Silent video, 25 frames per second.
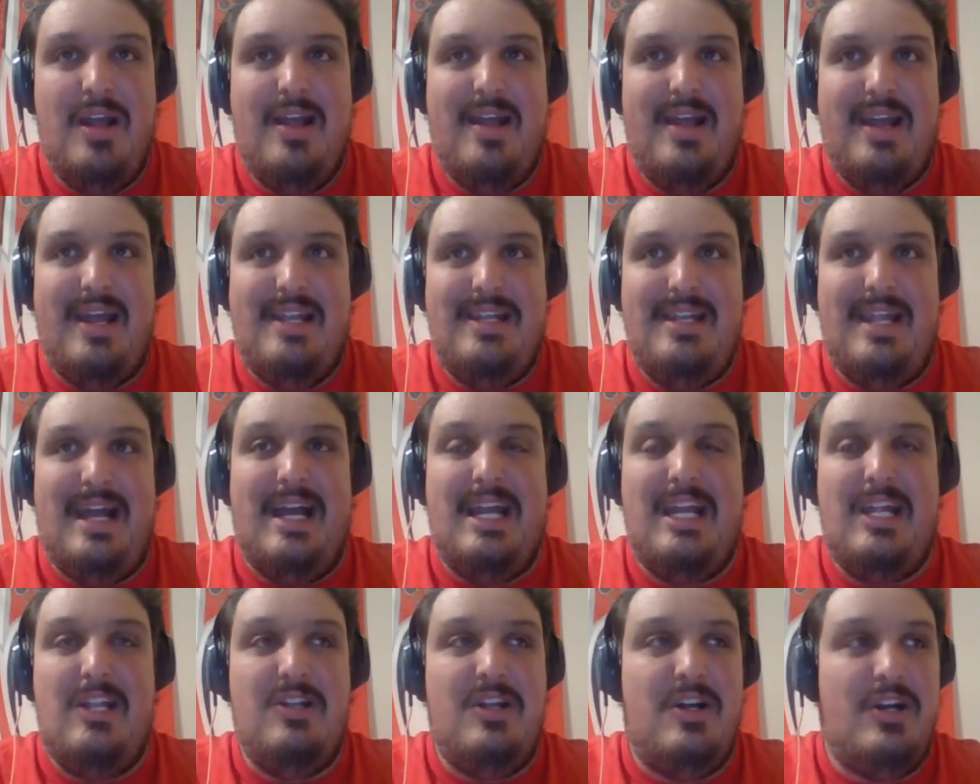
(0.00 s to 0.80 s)
And now
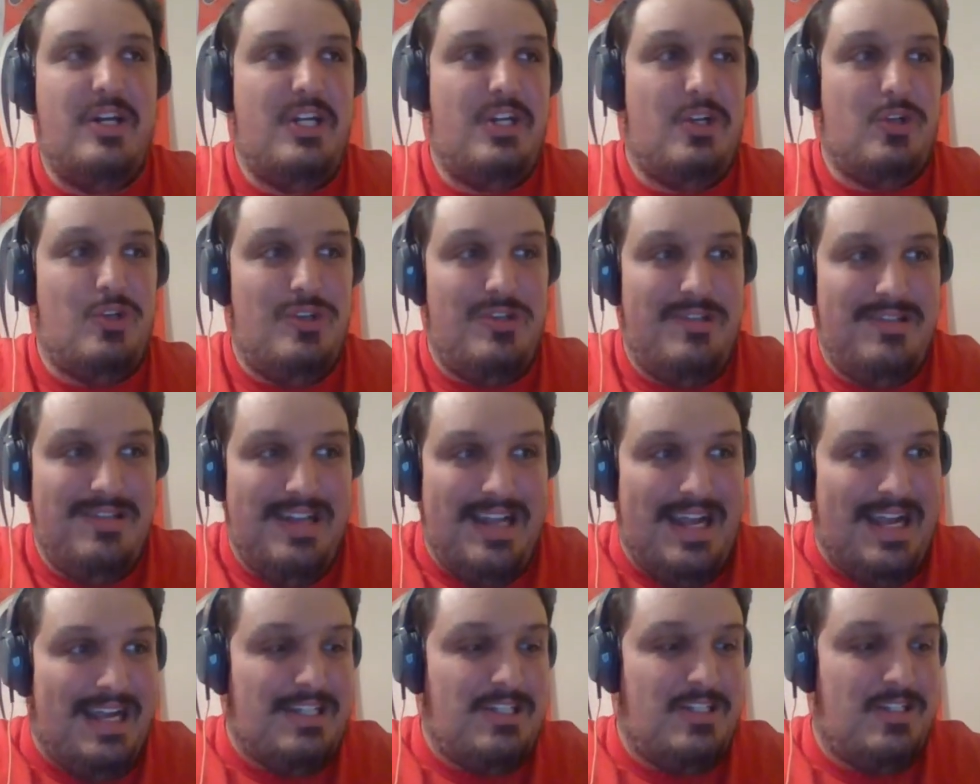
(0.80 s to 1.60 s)
you know your
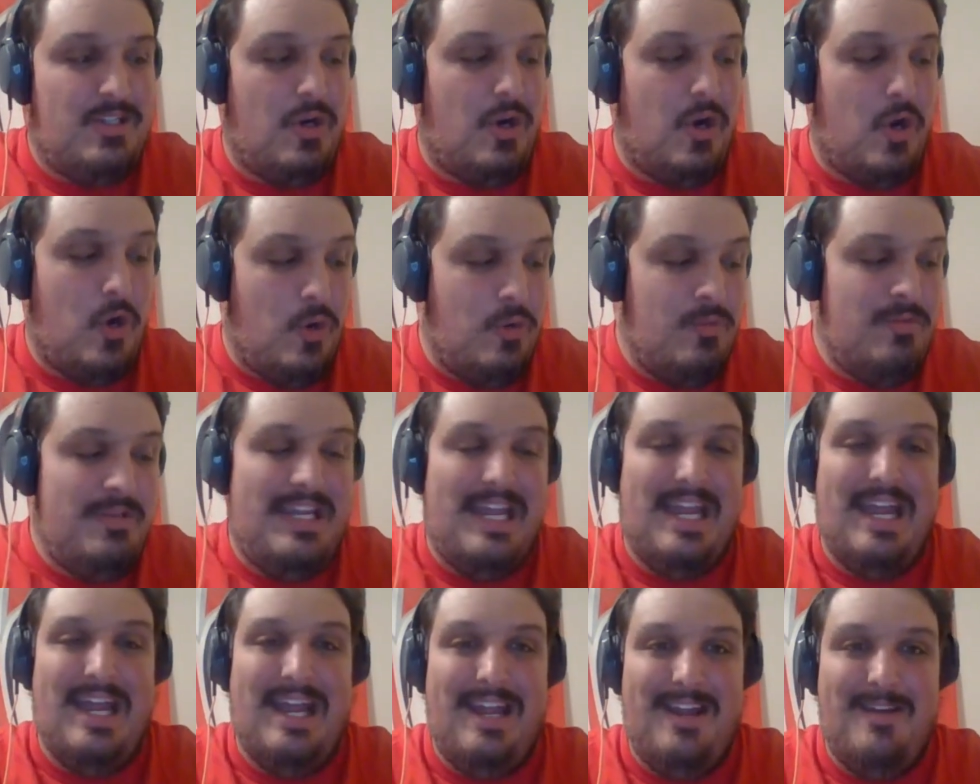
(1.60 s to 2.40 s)
next home
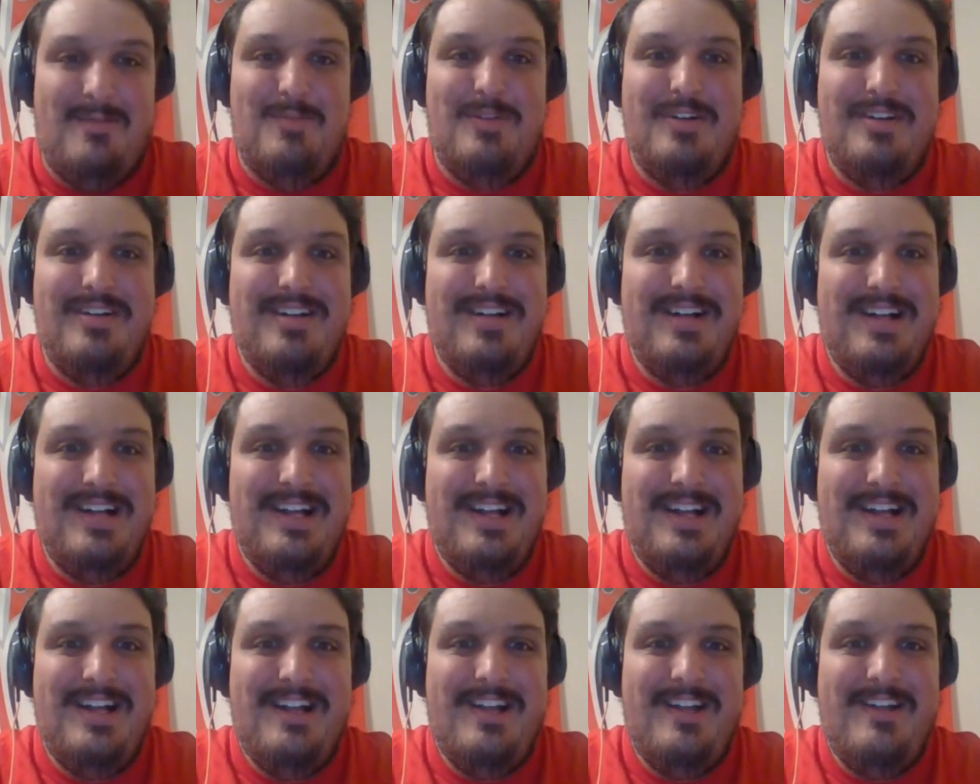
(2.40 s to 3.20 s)
game,
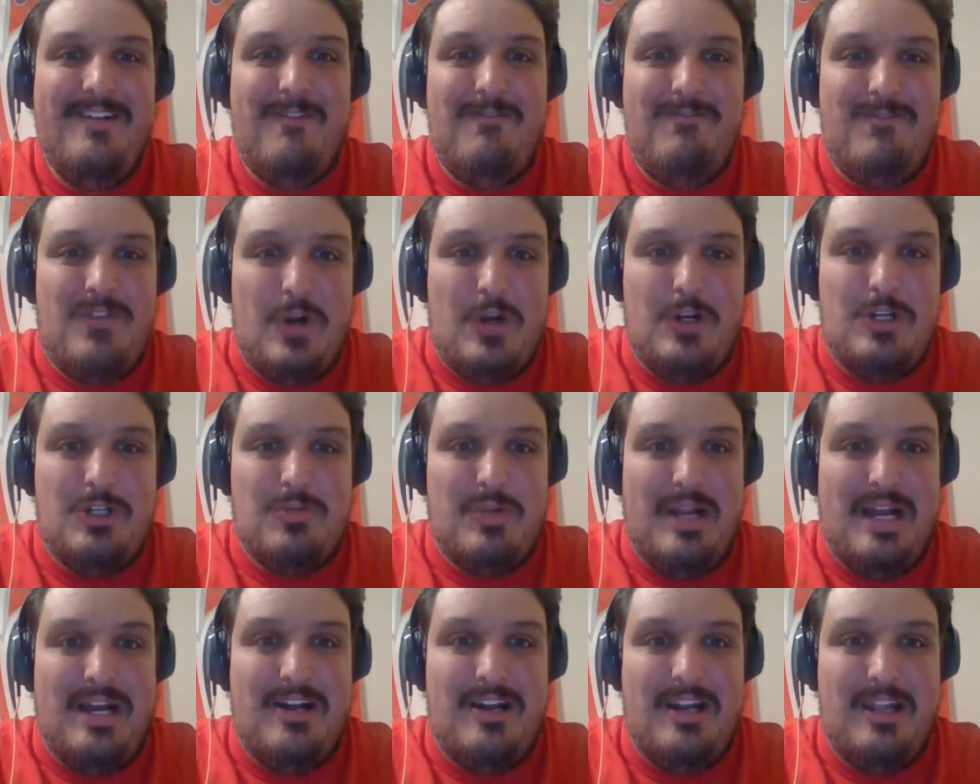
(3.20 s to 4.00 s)
first
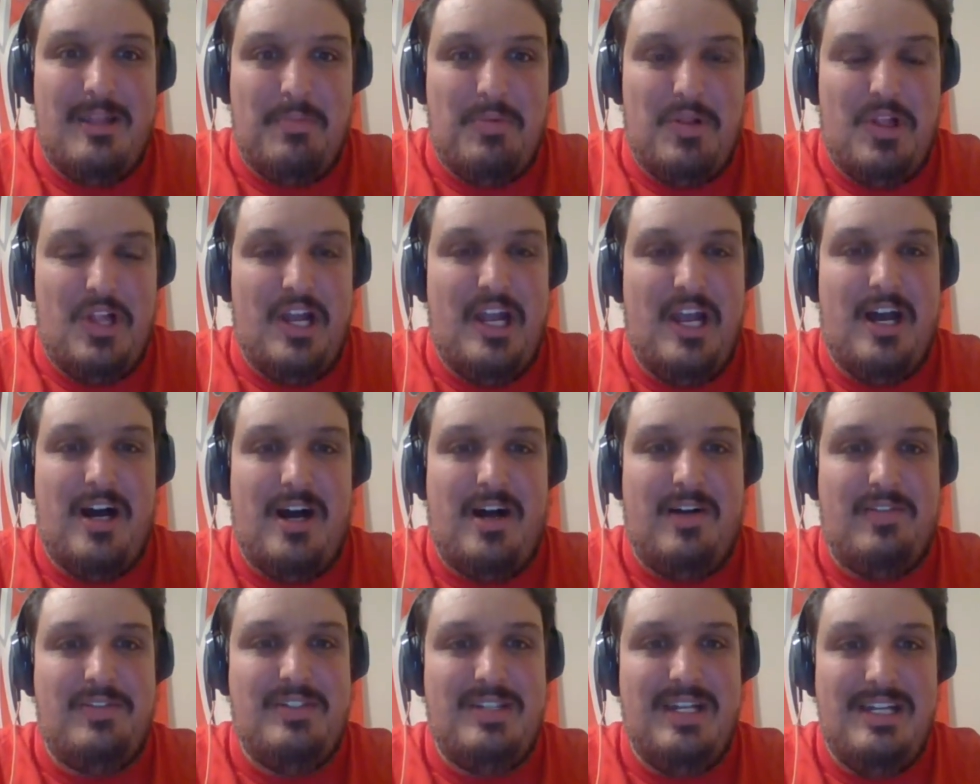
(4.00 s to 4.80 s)
round of the
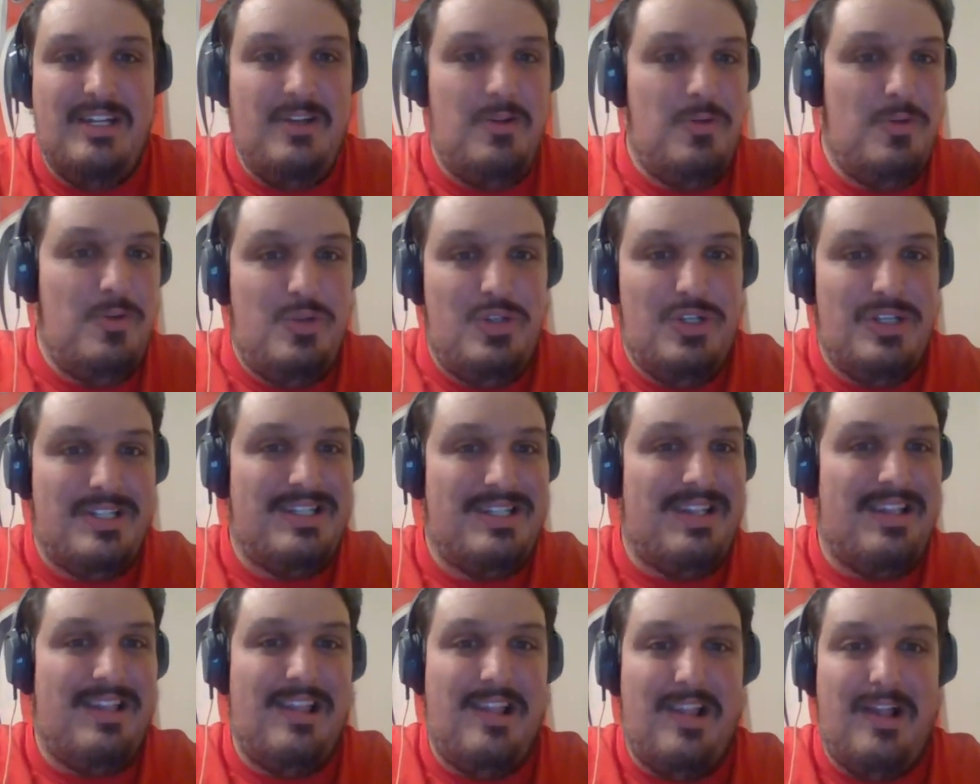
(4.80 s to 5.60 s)
playoffs, and you just
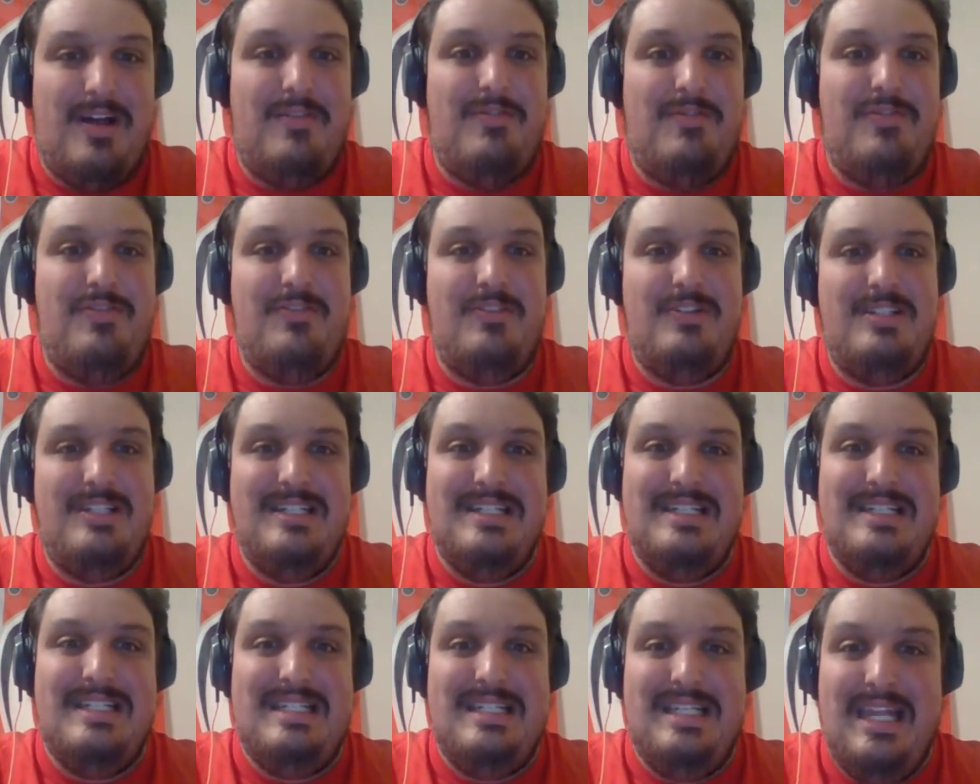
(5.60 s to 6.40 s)
love
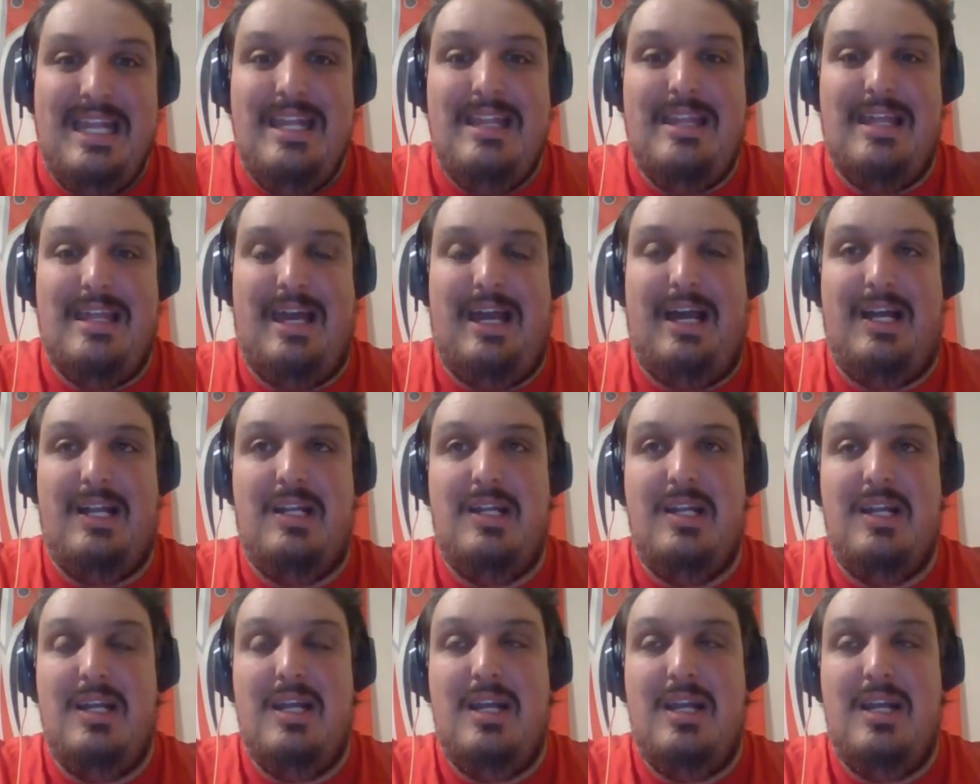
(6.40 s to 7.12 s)
to see that.